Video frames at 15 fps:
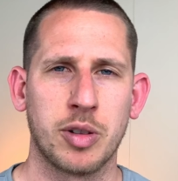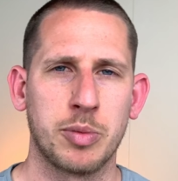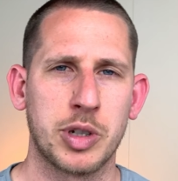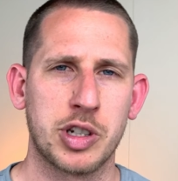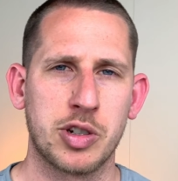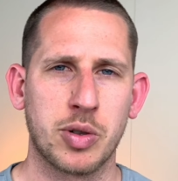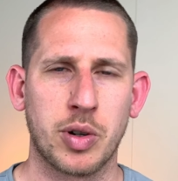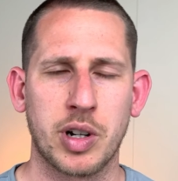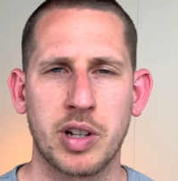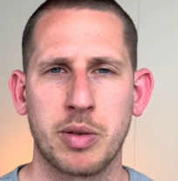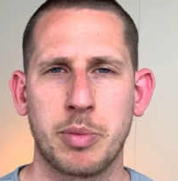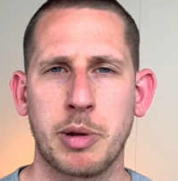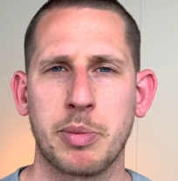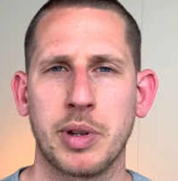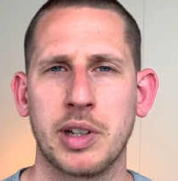majority of the
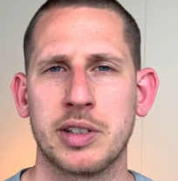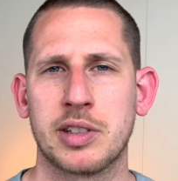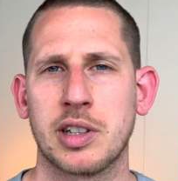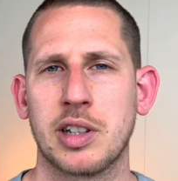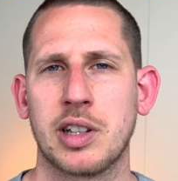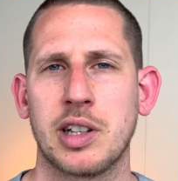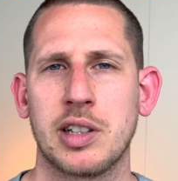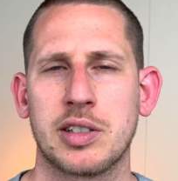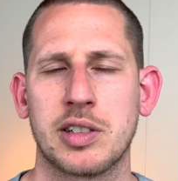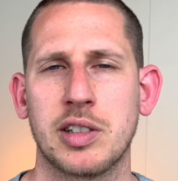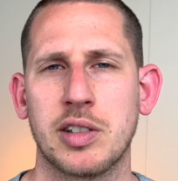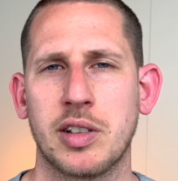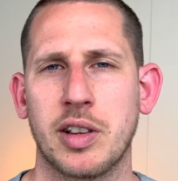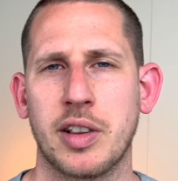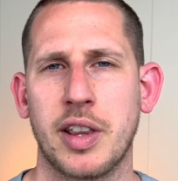people listening to this,
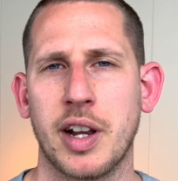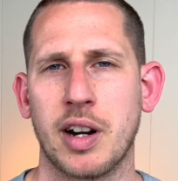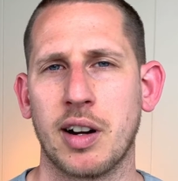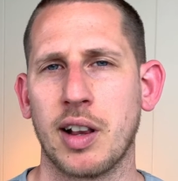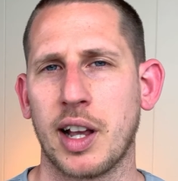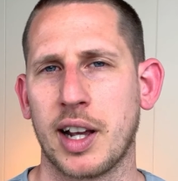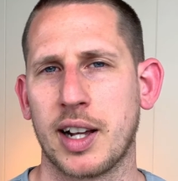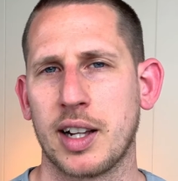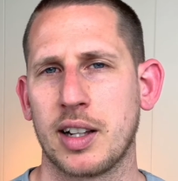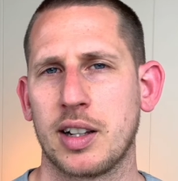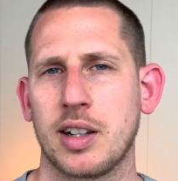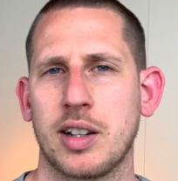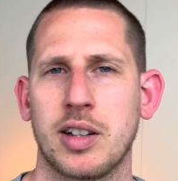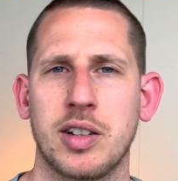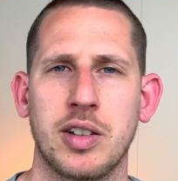they're like
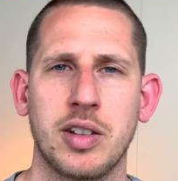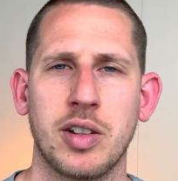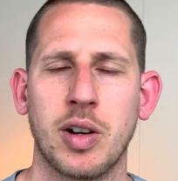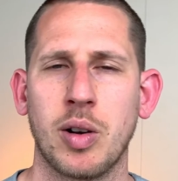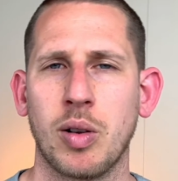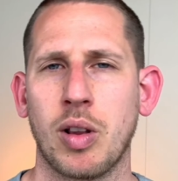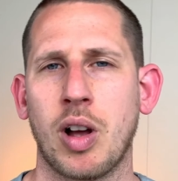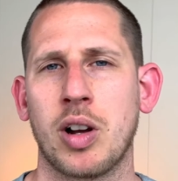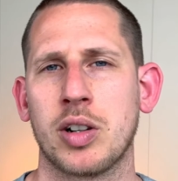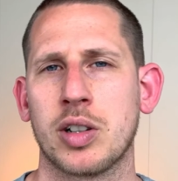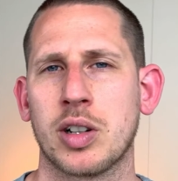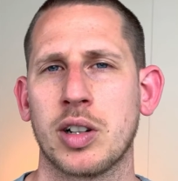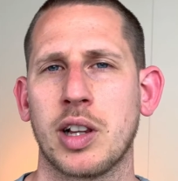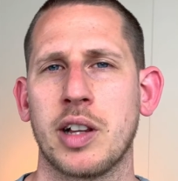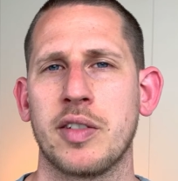no
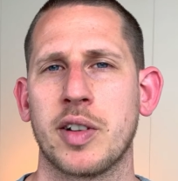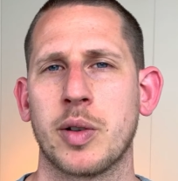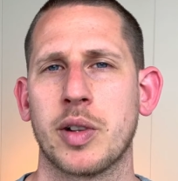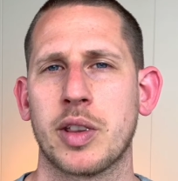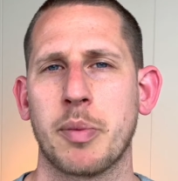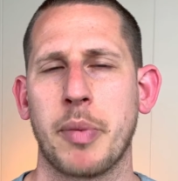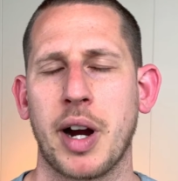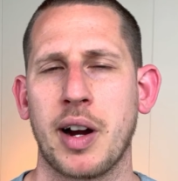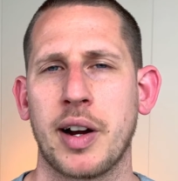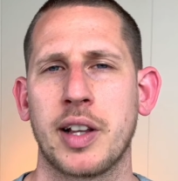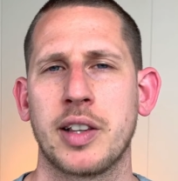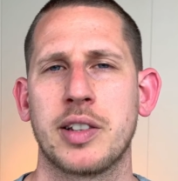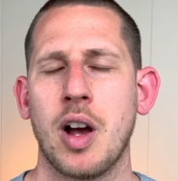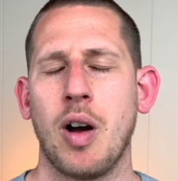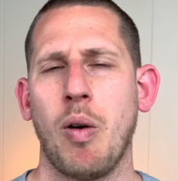longer living with the
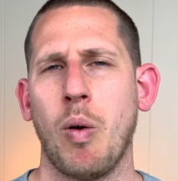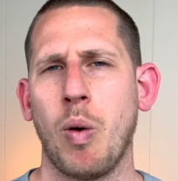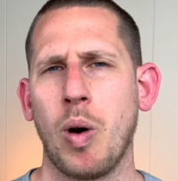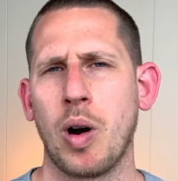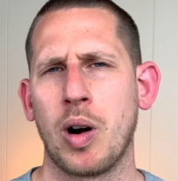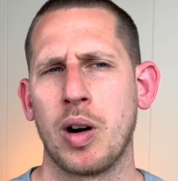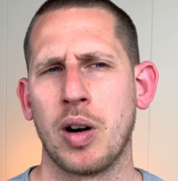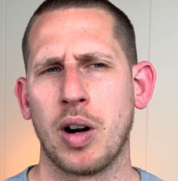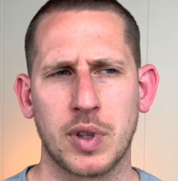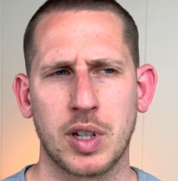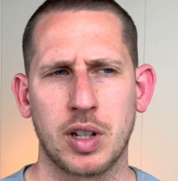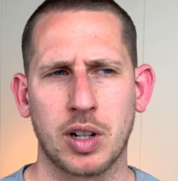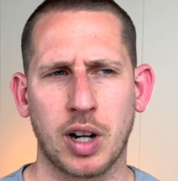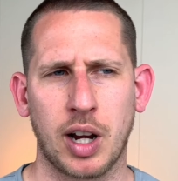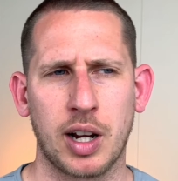parents, or
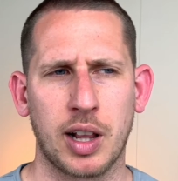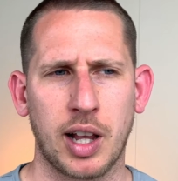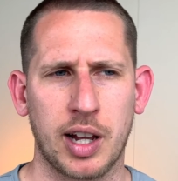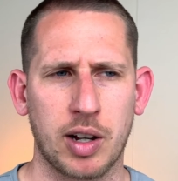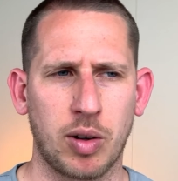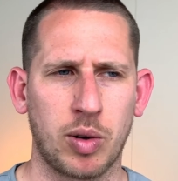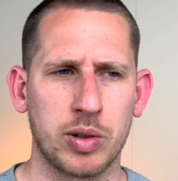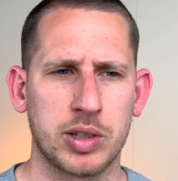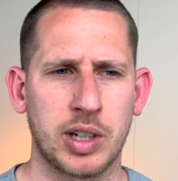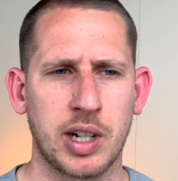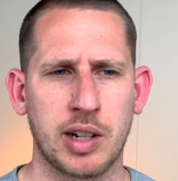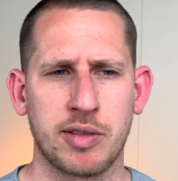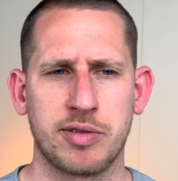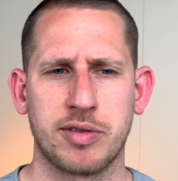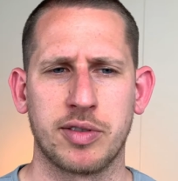you're kind of like old
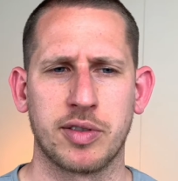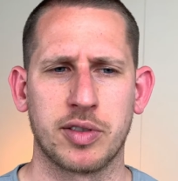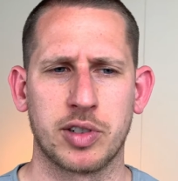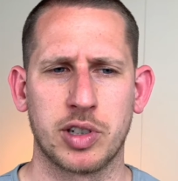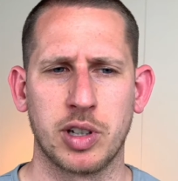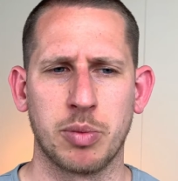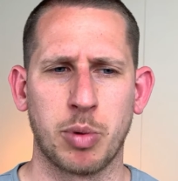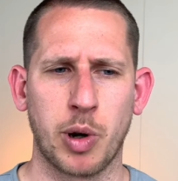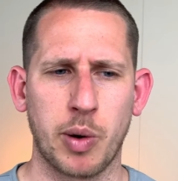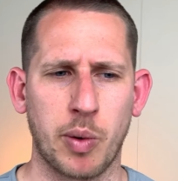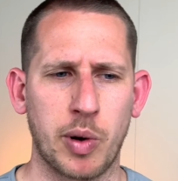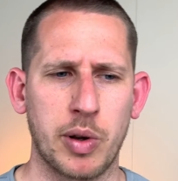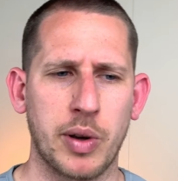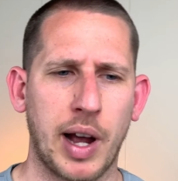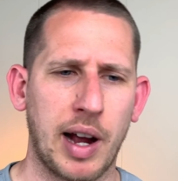enough to the point where
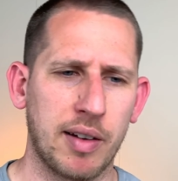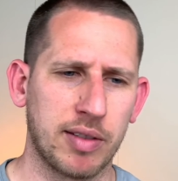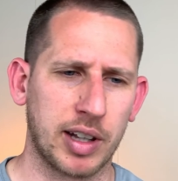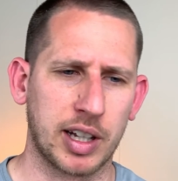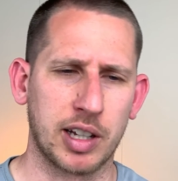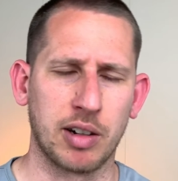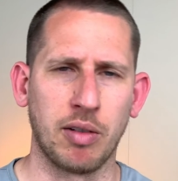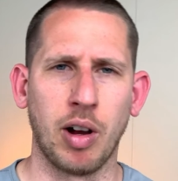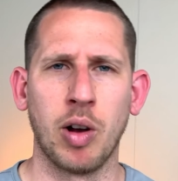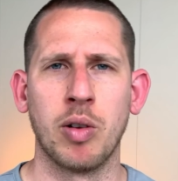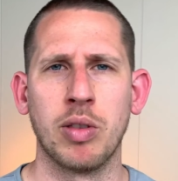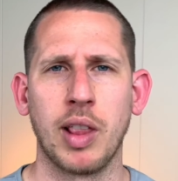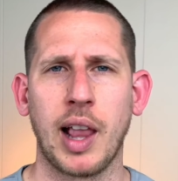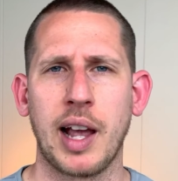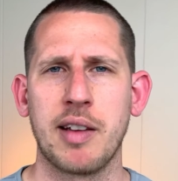you have like your own
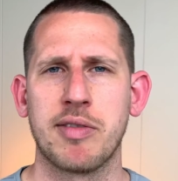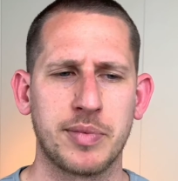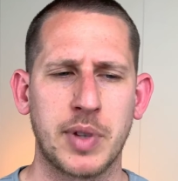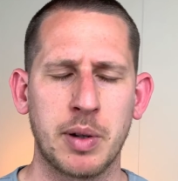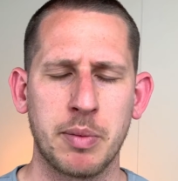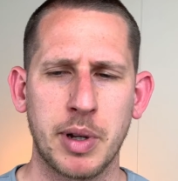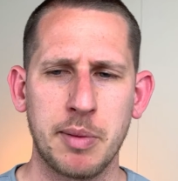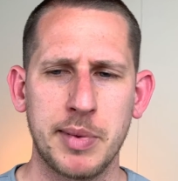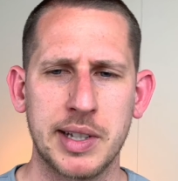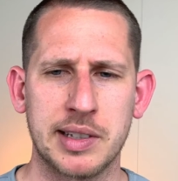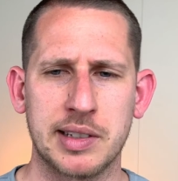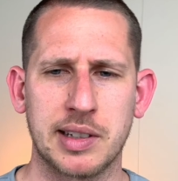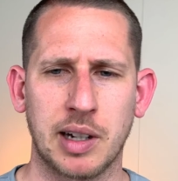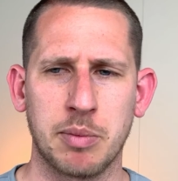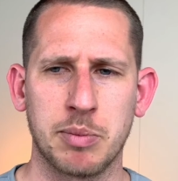life. There may be
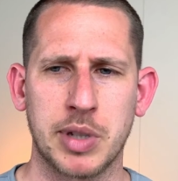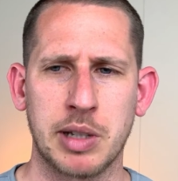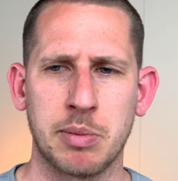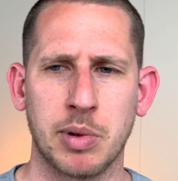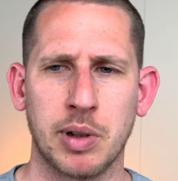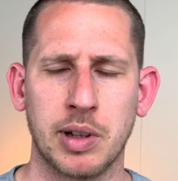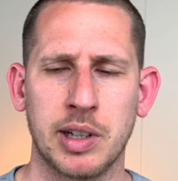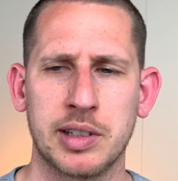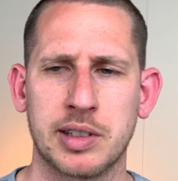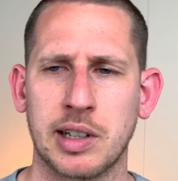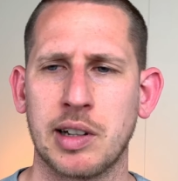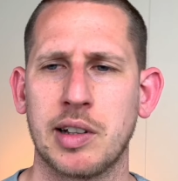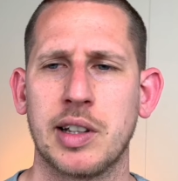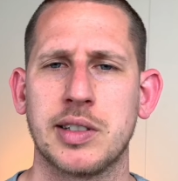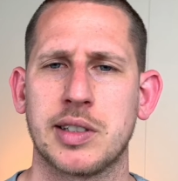some people listening to
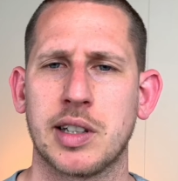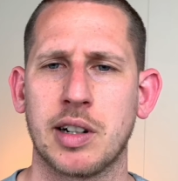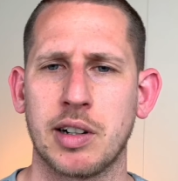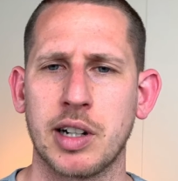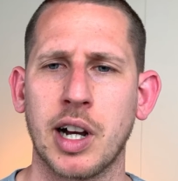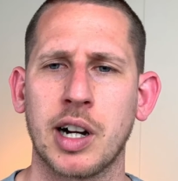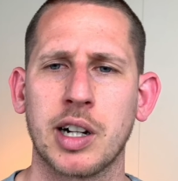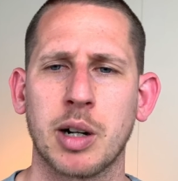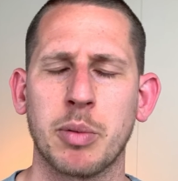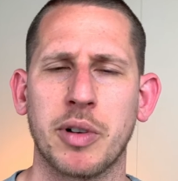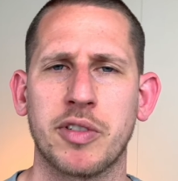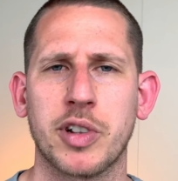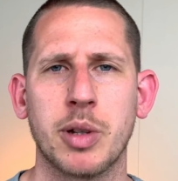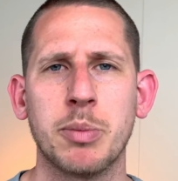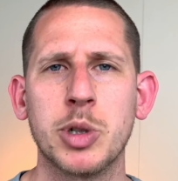this that are younger, but for
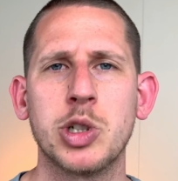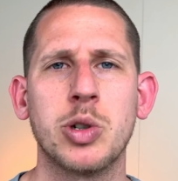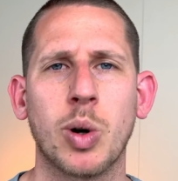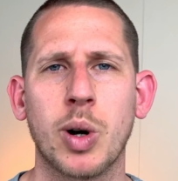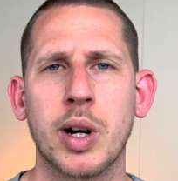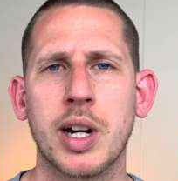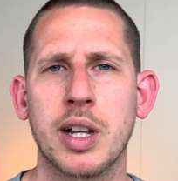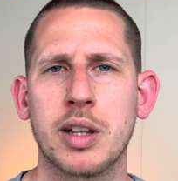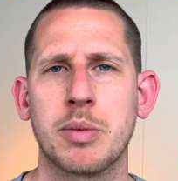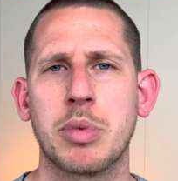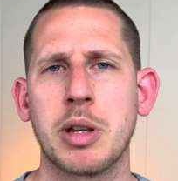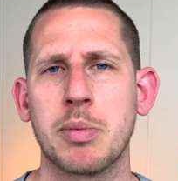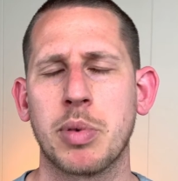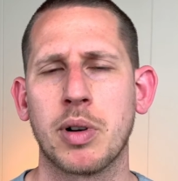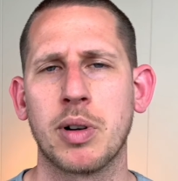the majority of the
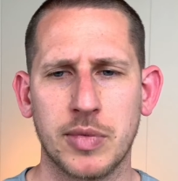people,